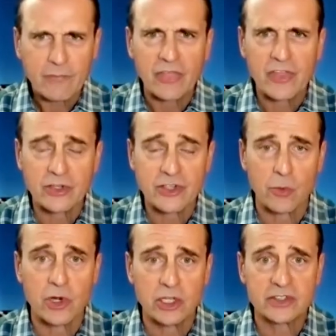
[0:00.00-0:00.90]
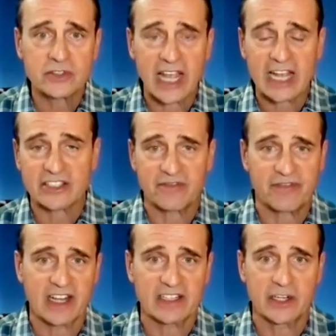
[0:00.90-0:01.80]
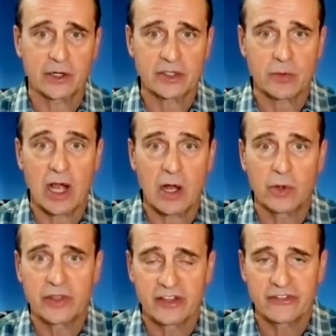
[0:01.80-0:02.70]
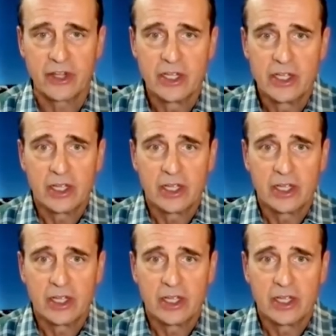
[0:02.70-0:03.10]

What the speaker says: There's a real tax effect here as well with this